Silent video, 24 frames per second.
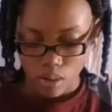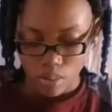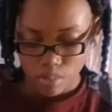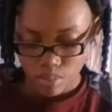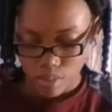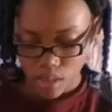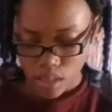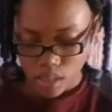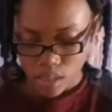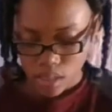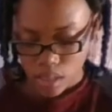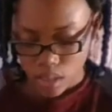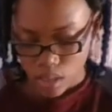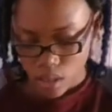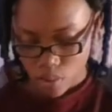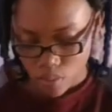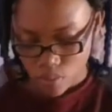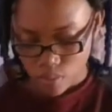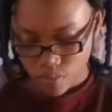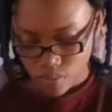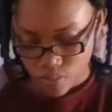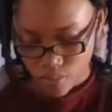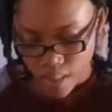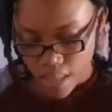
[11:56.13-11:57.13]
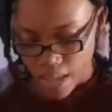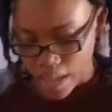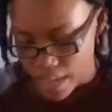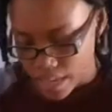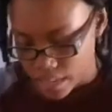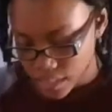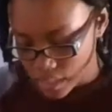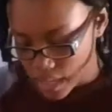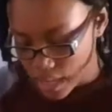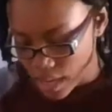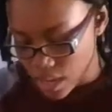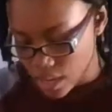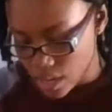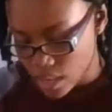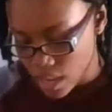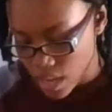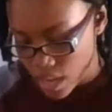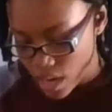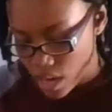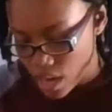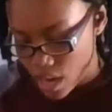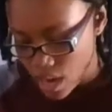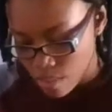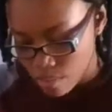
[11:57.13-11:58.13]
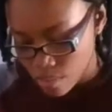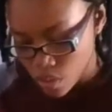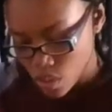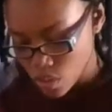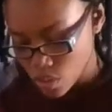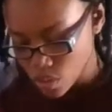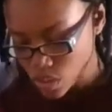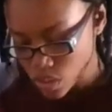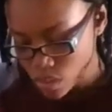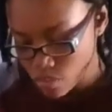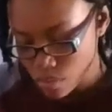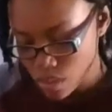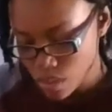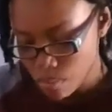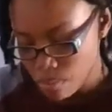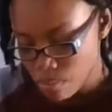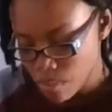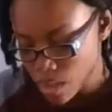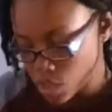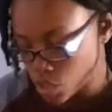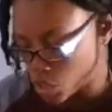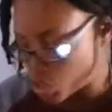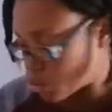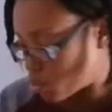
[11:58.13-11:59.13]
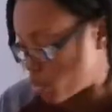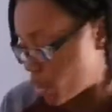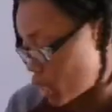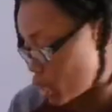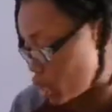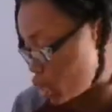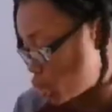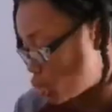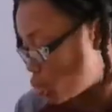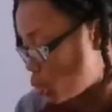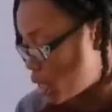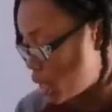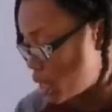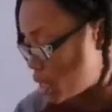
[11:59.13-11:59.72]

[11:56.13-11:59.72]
face it down flat, and then I'm going to be measuring 2